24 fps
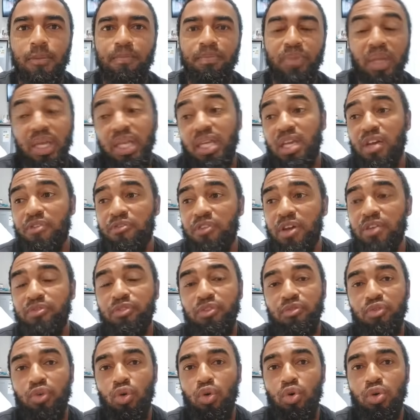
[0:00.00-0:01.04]
The EFF,
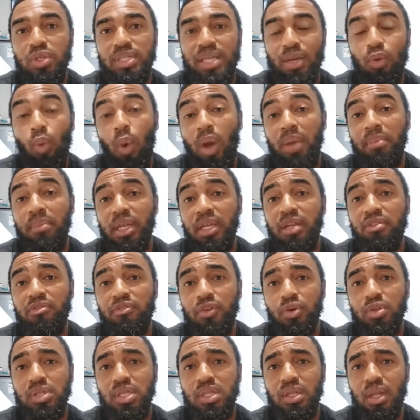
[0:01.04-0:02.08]
of course, had 1 million
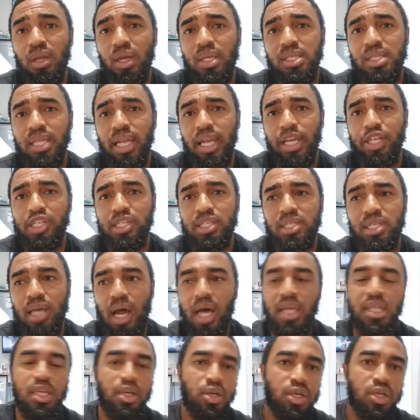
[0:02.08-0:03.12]
votes in the last elections.
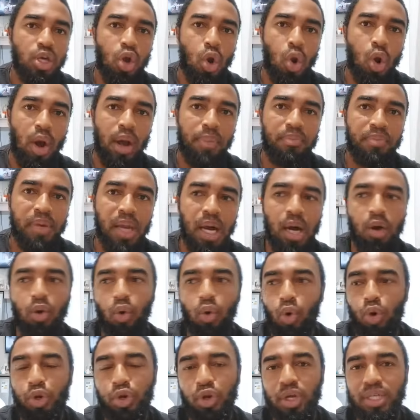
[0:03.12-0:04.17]
Are they going to go up now
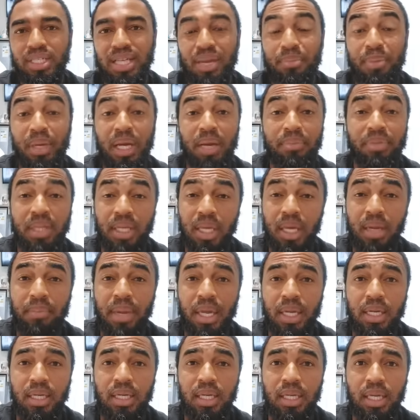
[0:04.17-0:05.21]
or not and become the
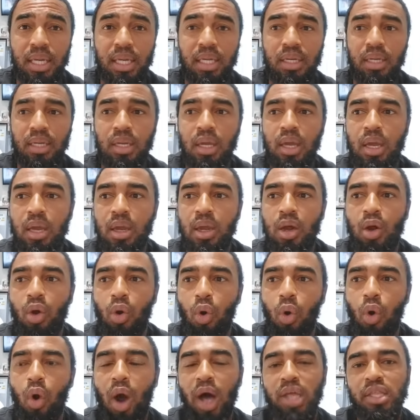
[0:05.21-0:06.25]
kingmaker again?
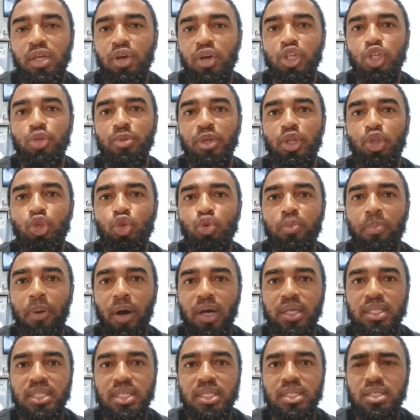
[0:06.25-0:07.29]
Or are there going to be new
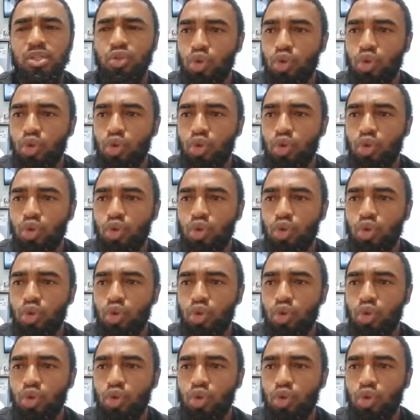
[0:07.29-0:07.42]
parties?